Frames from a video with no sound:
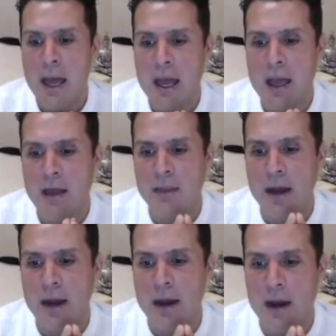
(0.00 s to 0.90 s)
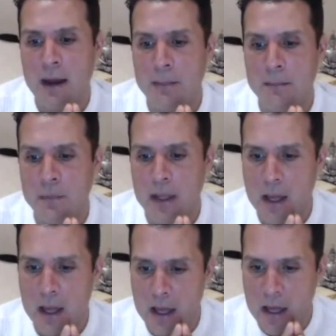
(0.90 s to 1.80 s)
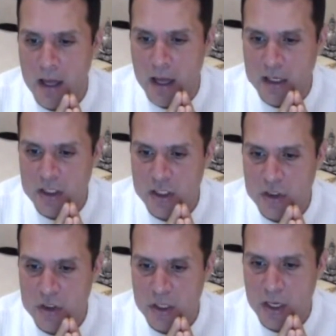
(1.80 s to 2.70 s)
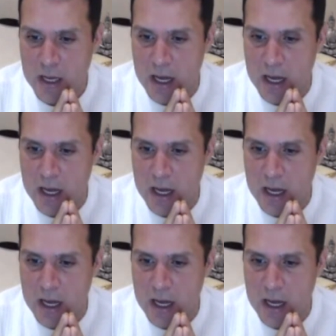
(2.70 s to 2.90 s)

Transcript: and um, a, sh-